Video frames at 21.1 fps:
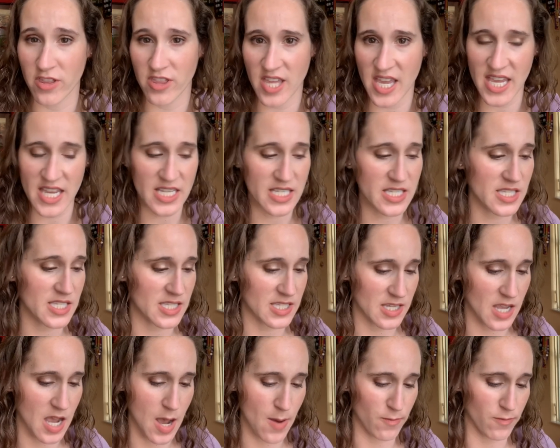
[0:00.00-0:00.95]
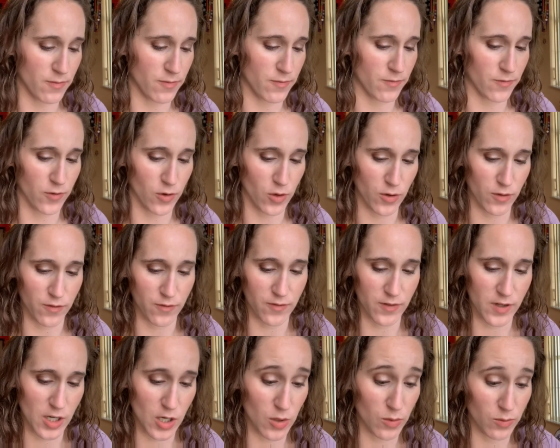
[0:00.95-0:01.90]
things um, for,
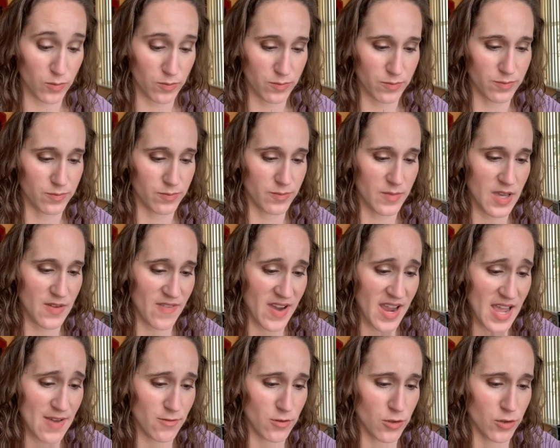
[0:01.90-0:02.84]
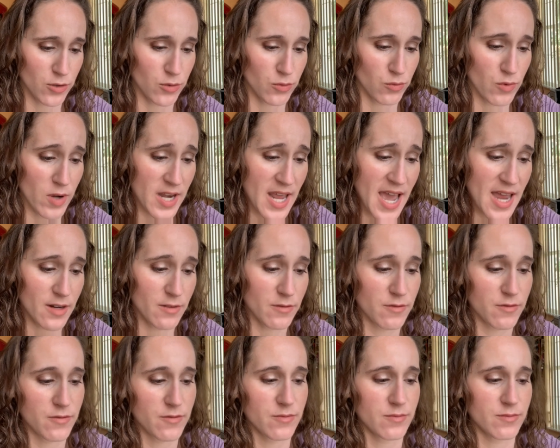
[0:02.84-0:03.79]
you know, if I ever run out
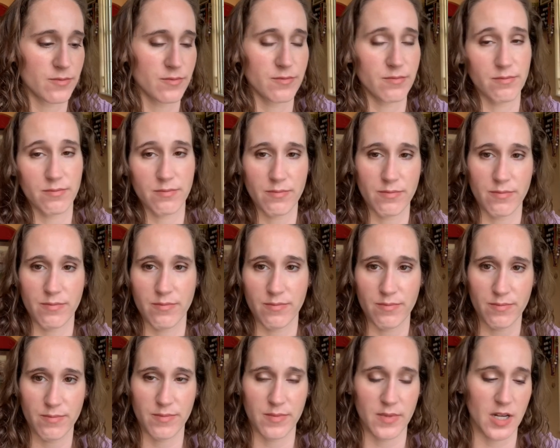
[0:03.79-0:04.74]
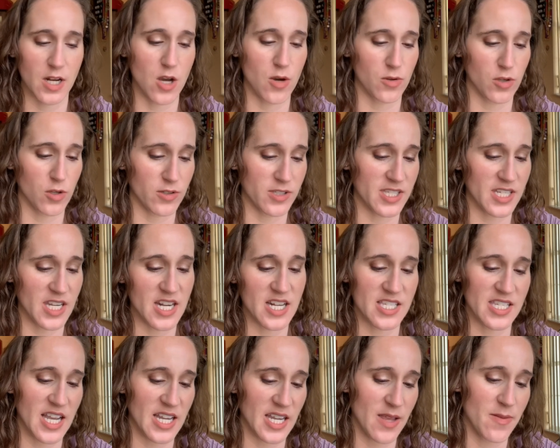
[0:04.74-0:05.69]
of, you know, you'll see in a
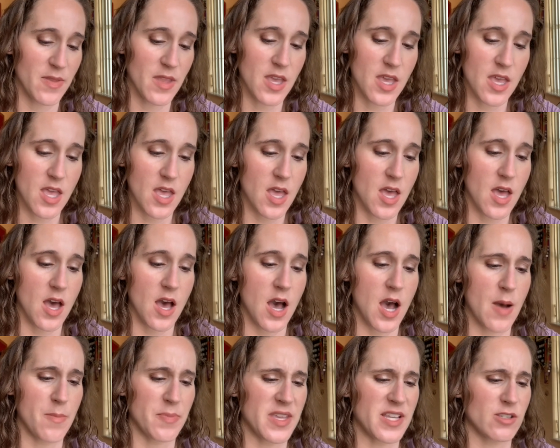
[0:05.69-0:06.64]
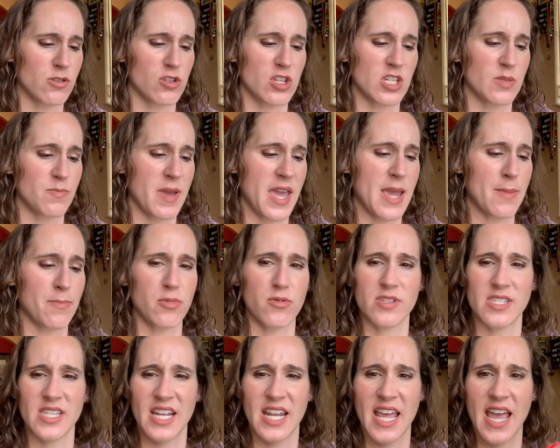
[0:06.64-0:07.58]
second. Um, these are just
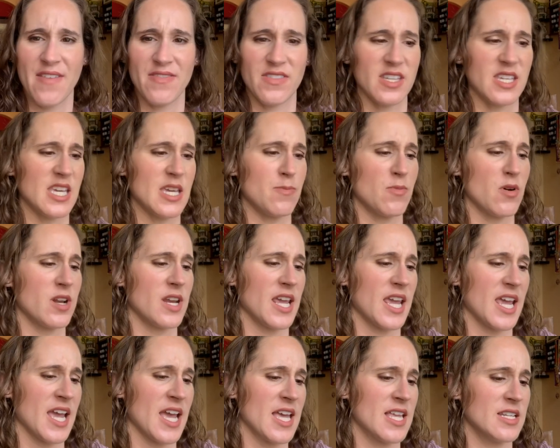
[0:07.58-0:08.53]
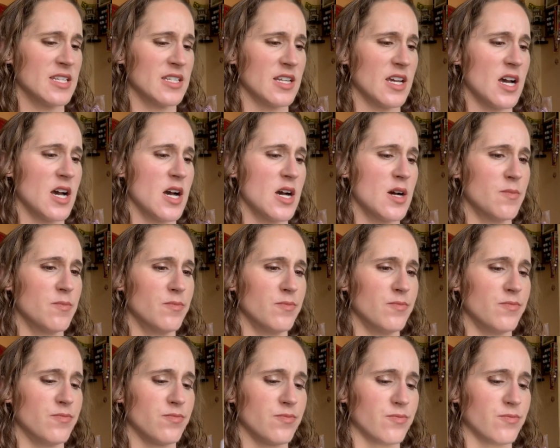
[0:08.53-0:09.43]
papers that I have to keep on hand. Um,